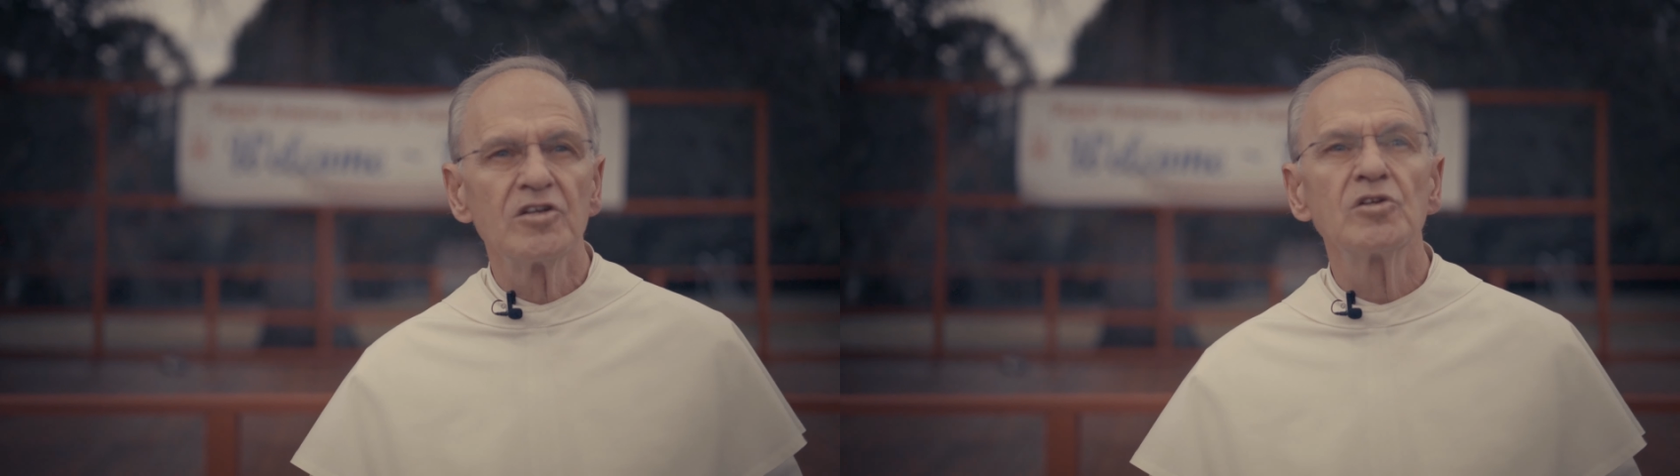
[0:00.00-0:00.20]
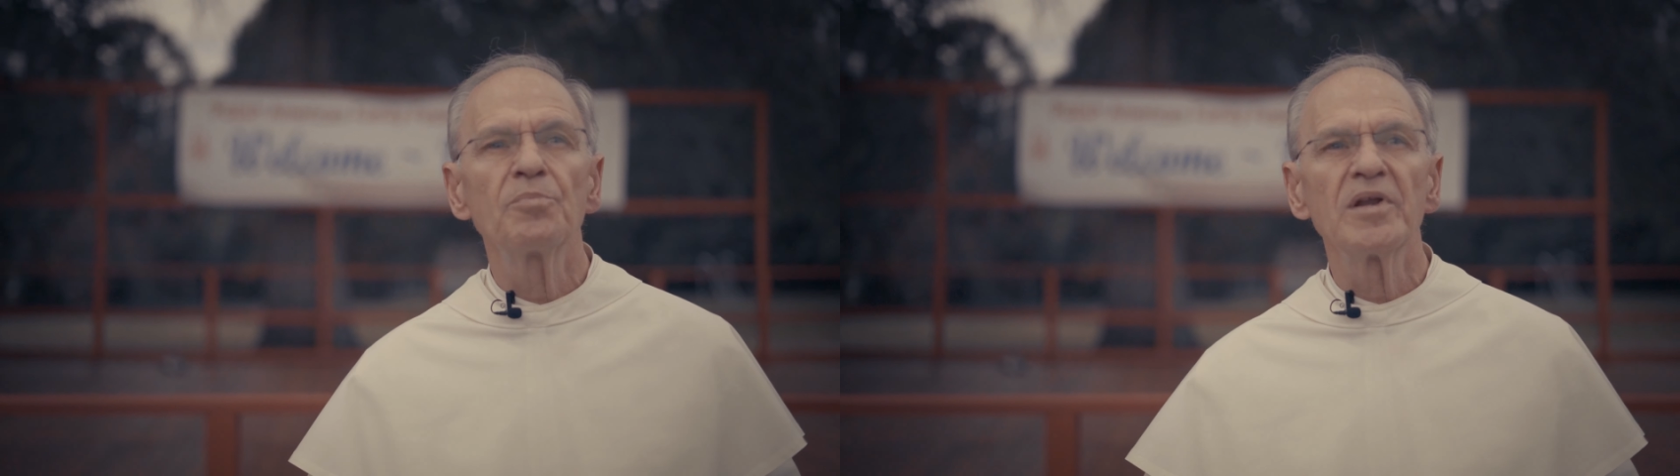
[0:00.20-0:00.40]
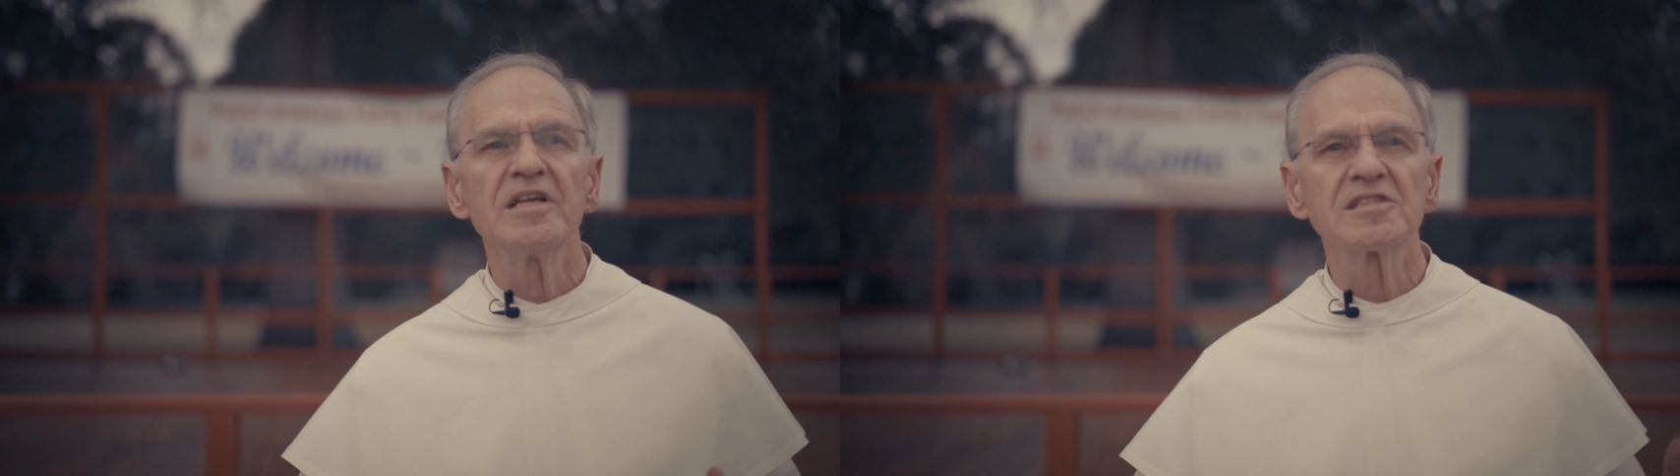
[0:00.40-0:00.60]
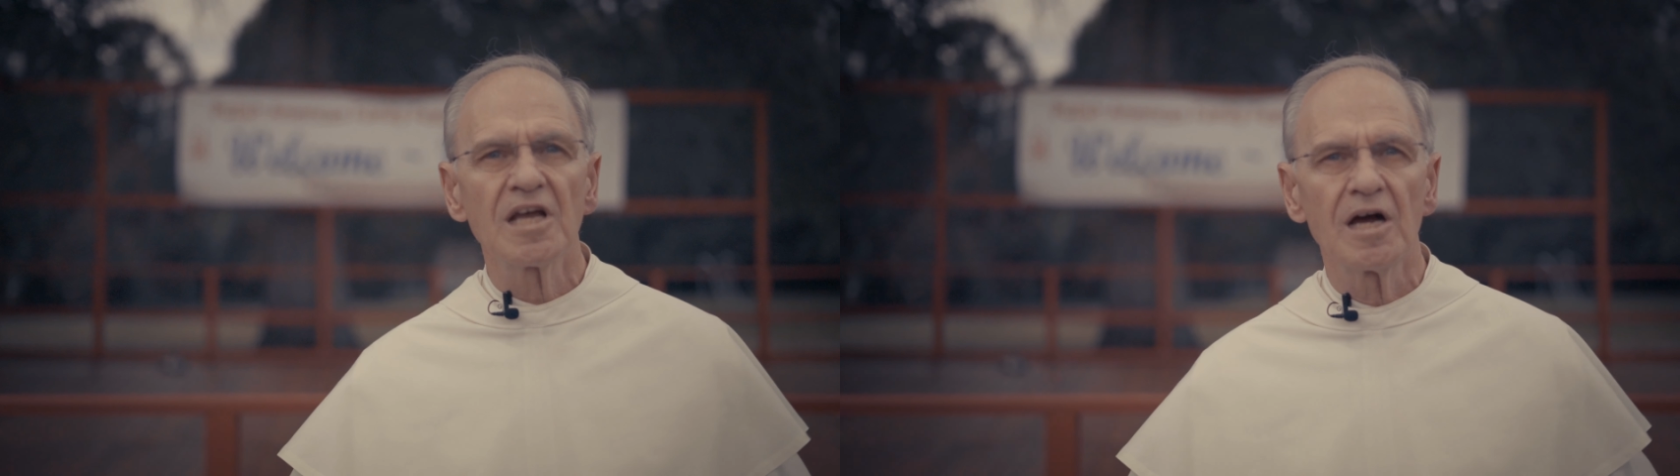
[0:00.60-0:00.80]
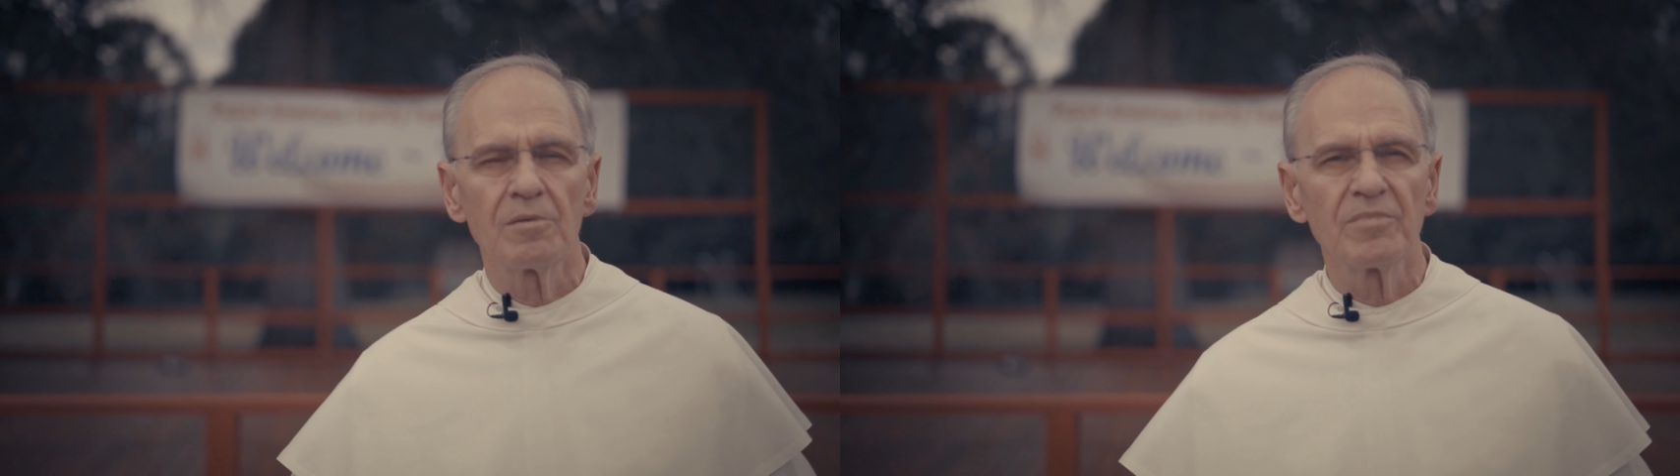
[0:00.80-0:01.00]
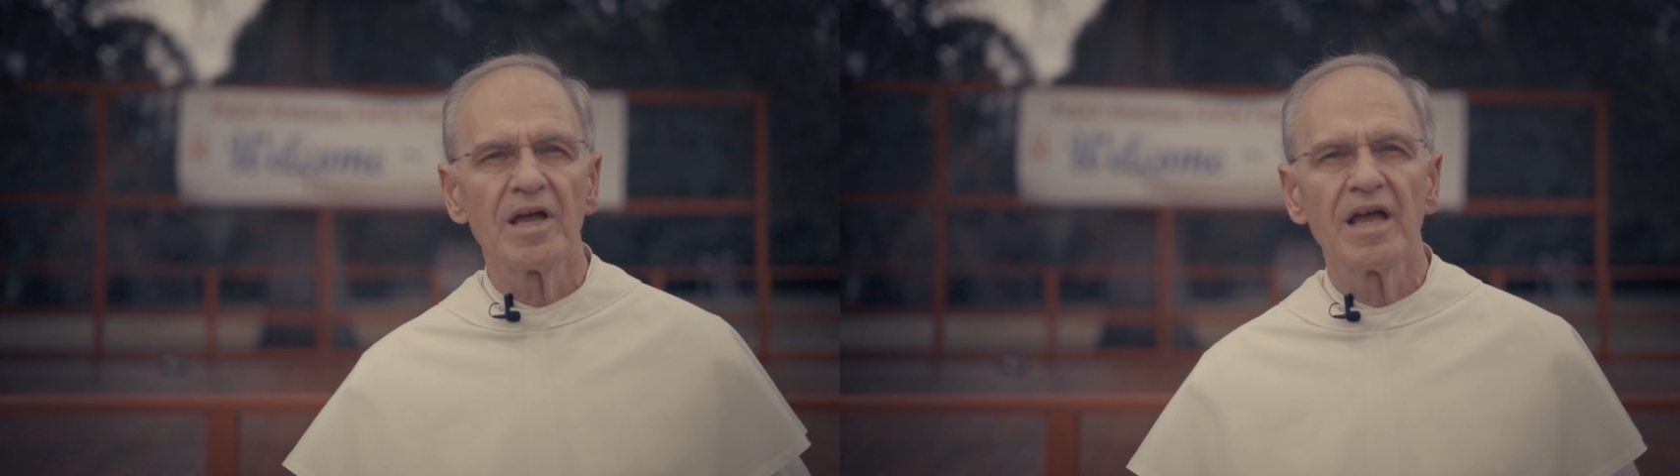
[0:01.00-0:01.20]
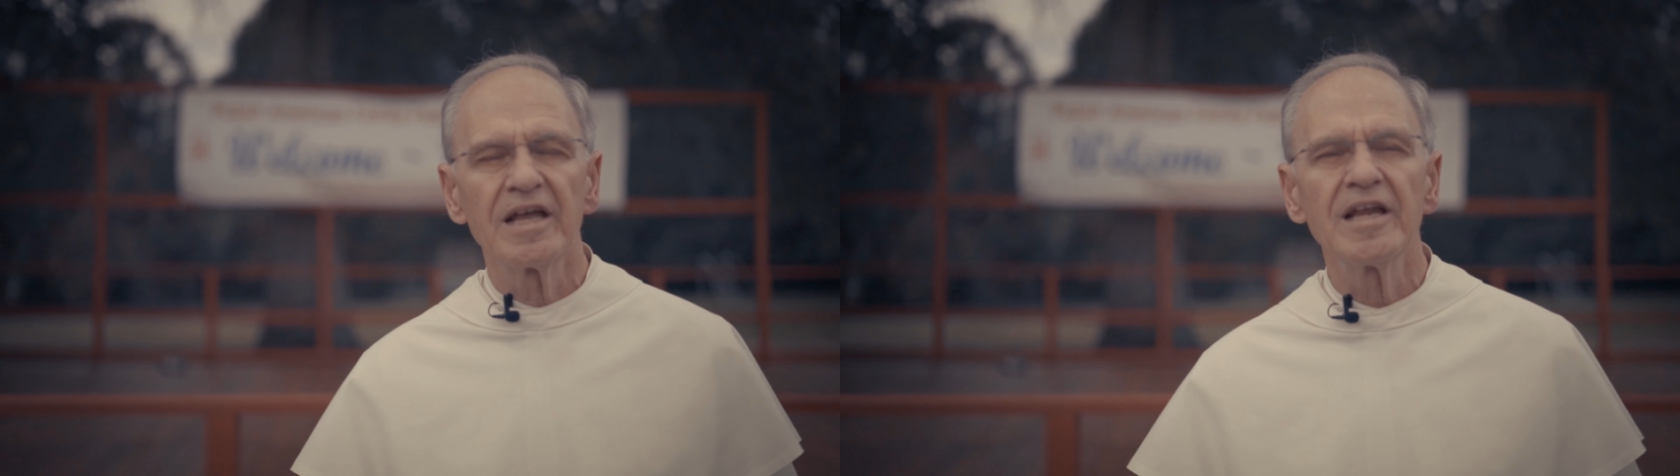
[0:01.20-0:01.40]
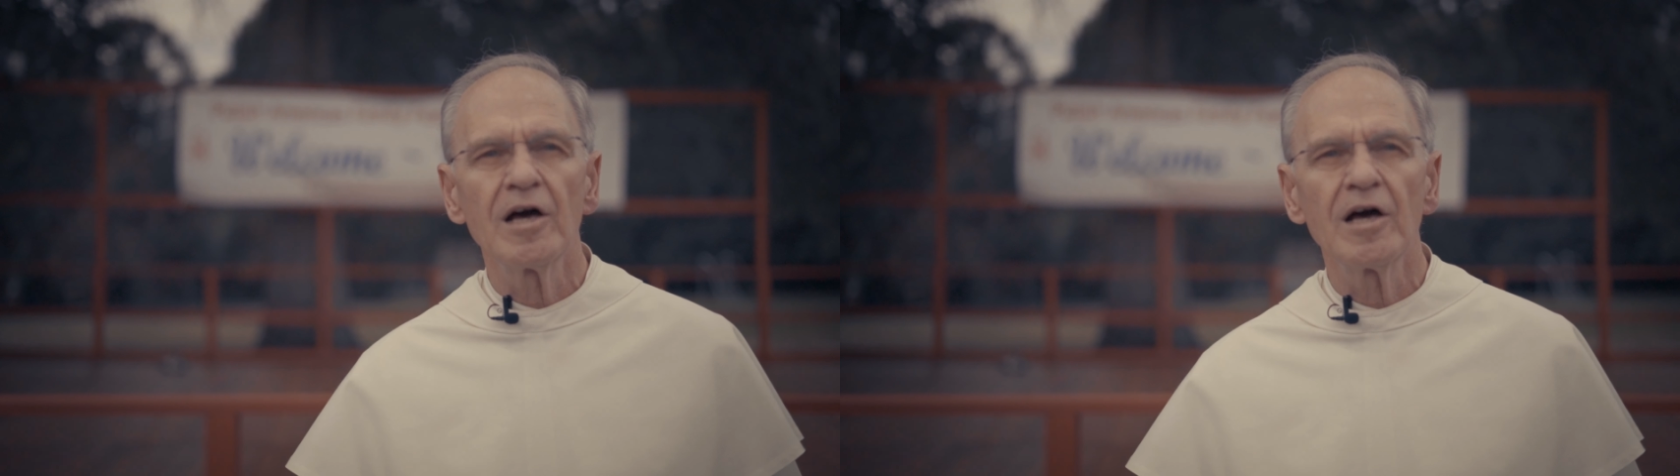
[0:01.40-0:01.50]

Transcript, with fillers: to please come and